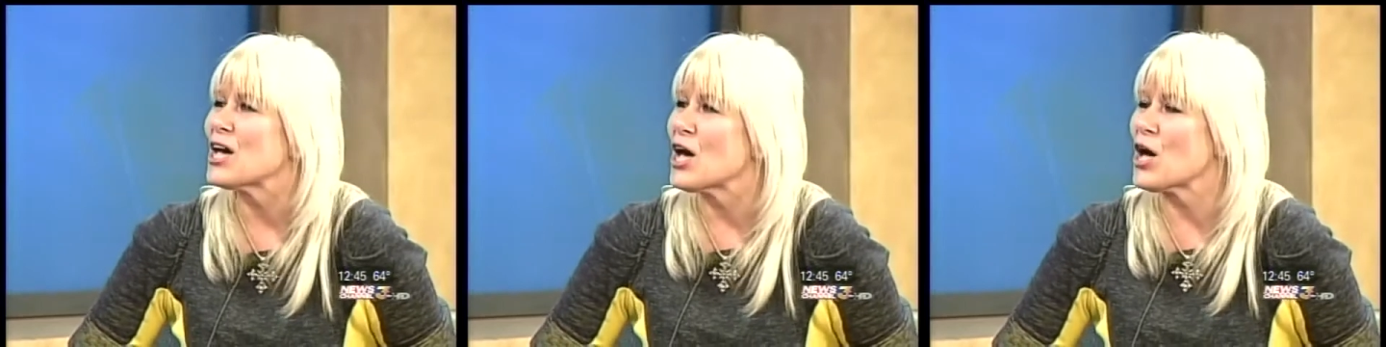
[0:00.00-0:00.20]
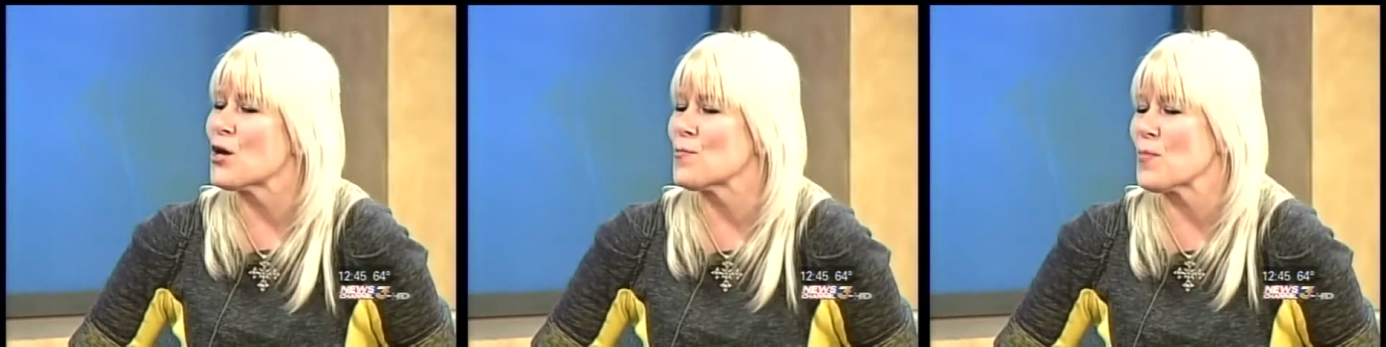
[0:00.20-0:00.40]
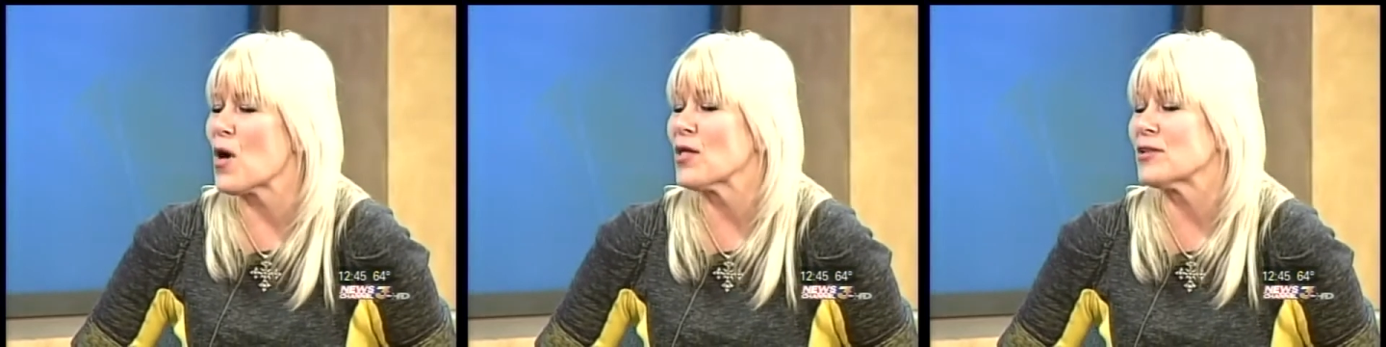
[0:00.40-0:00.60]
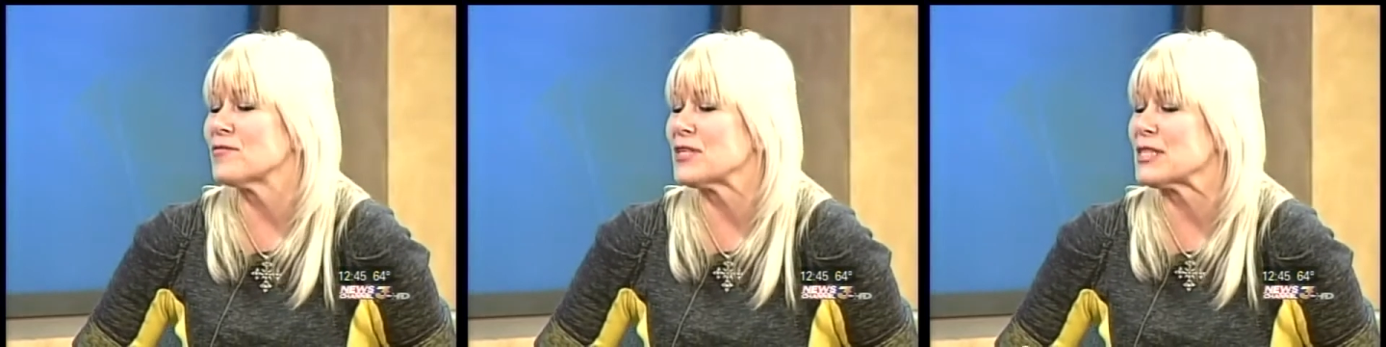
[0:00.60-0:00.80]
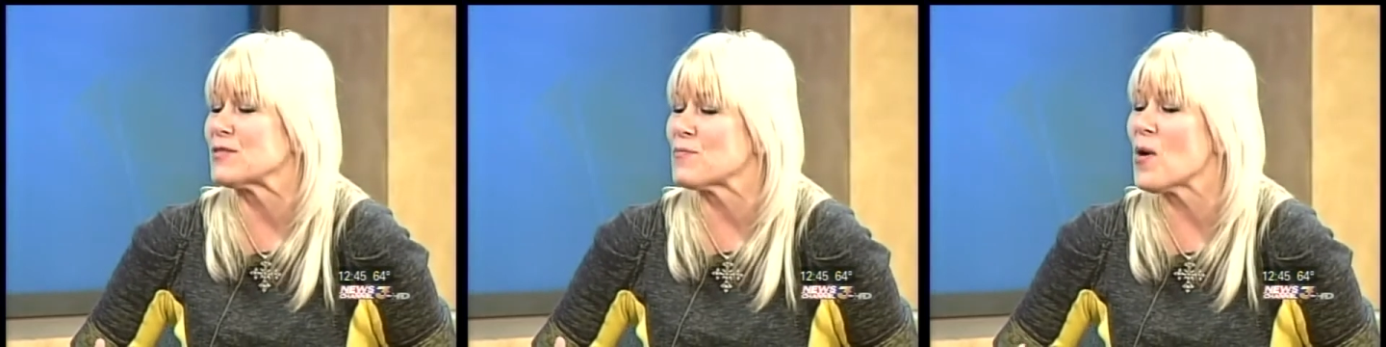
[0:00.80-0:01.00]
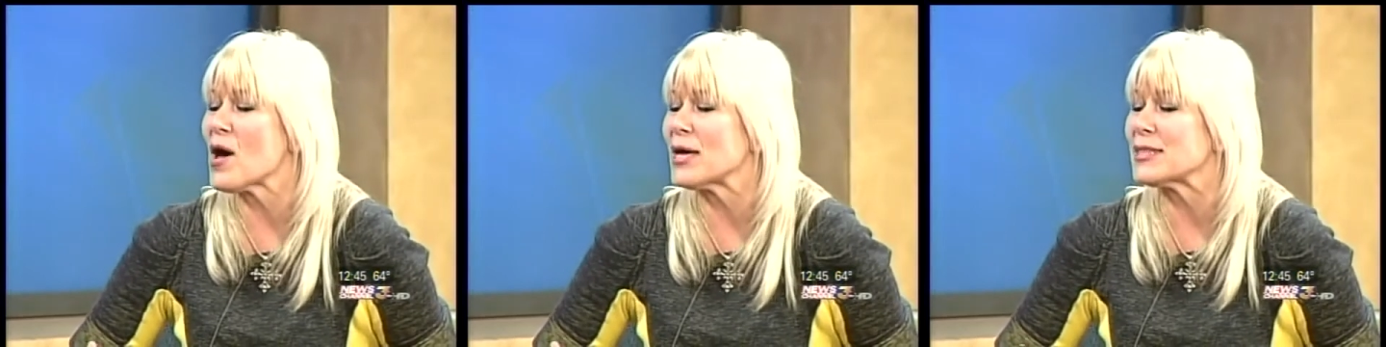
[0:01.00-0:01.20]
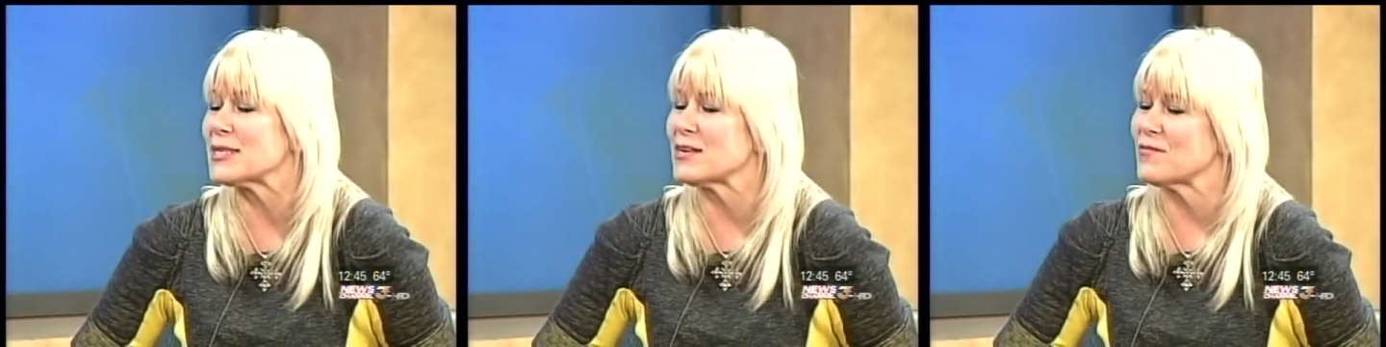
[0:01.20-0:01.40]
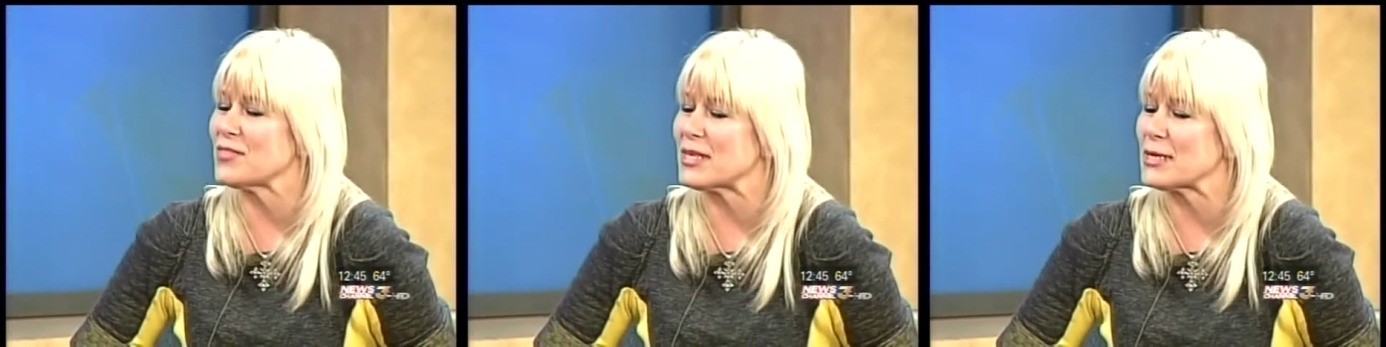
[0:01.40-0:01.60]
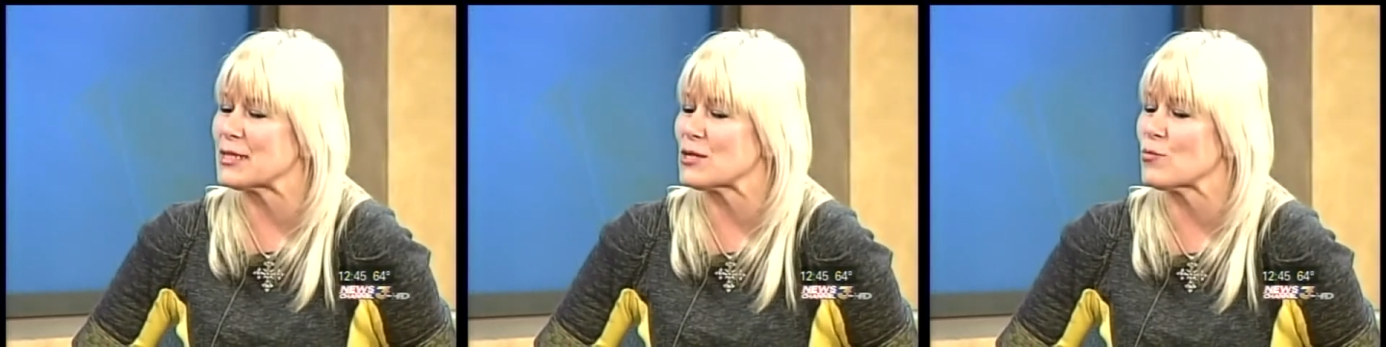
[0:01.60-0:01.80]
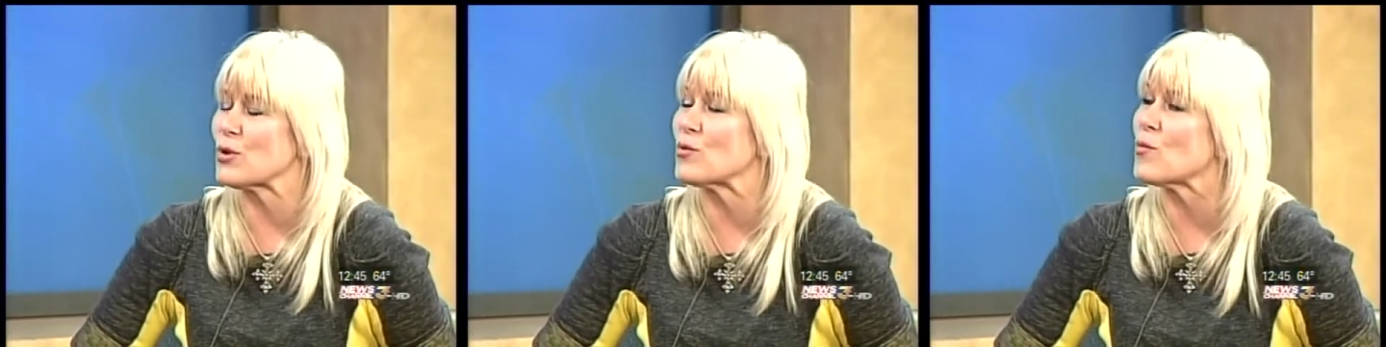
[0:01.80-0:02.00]
all of these positive
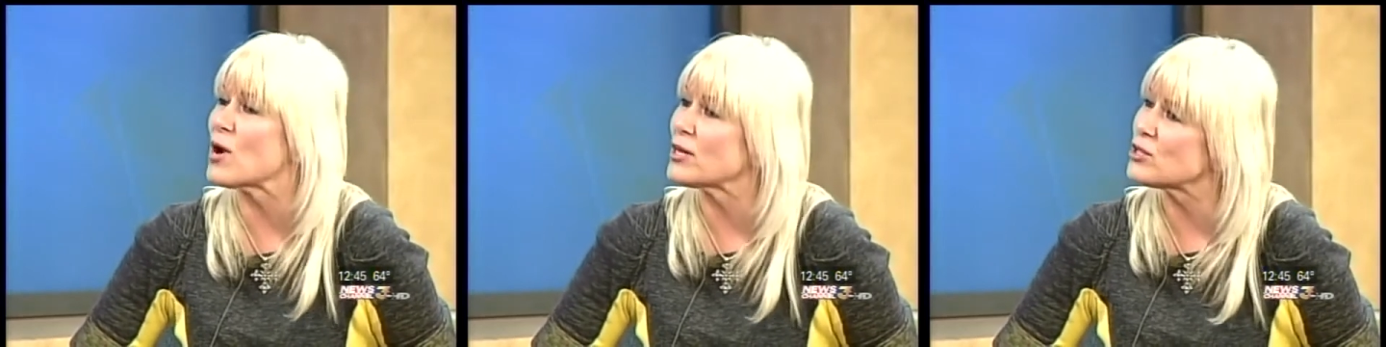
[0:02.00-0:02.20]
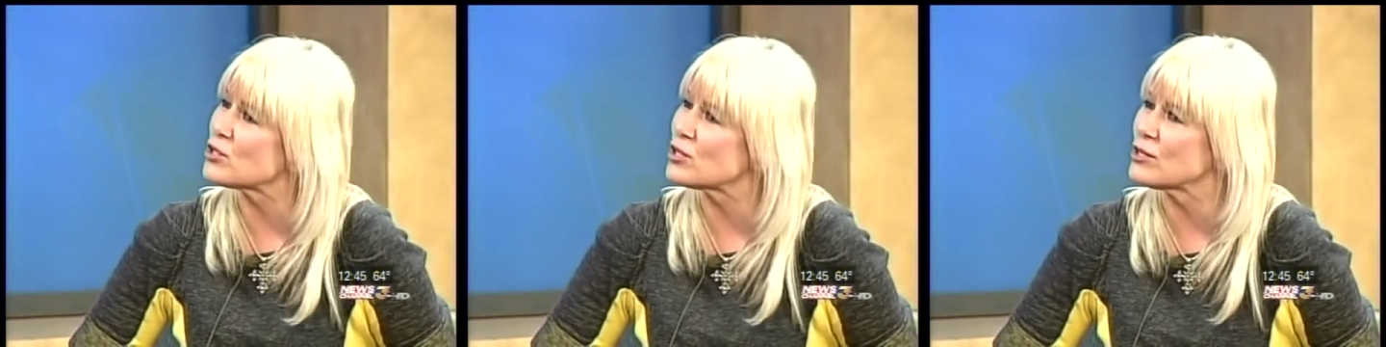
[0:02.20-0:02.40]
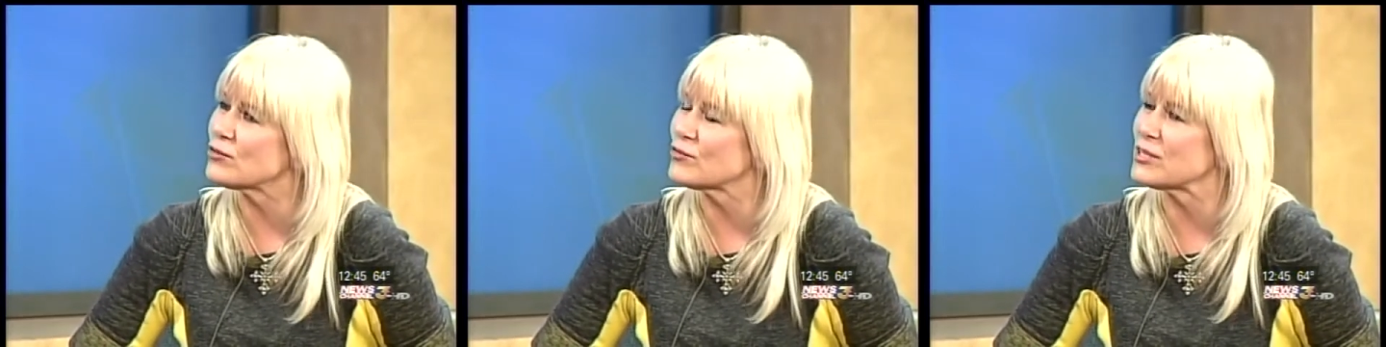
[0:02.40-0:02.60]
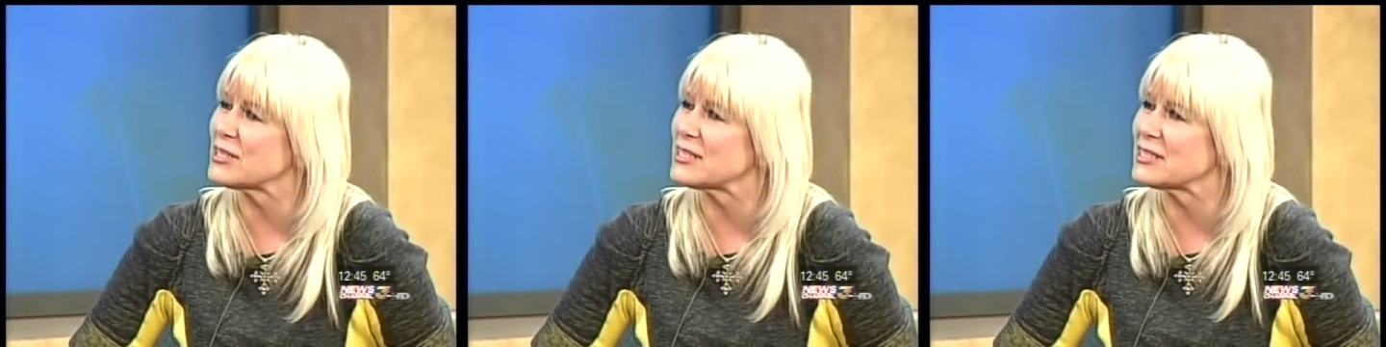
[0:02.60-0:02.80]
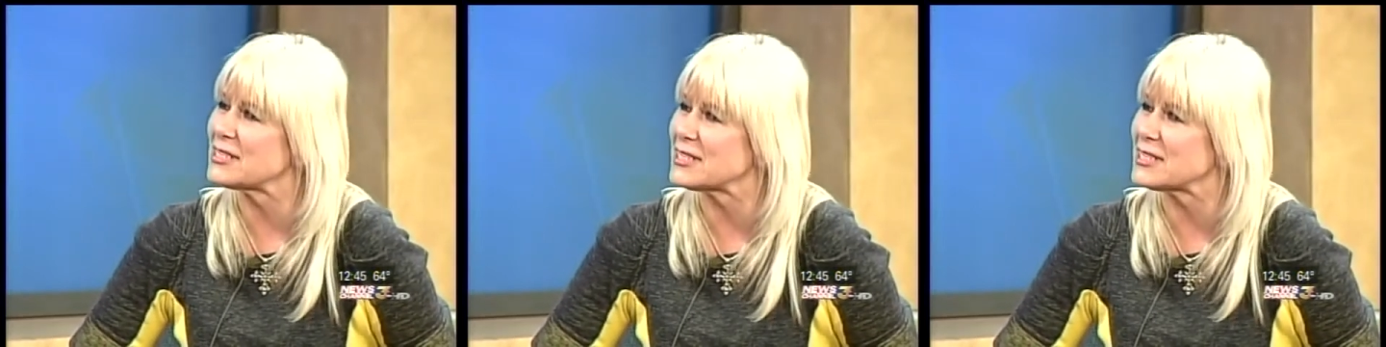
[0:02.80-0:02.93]
things that we want children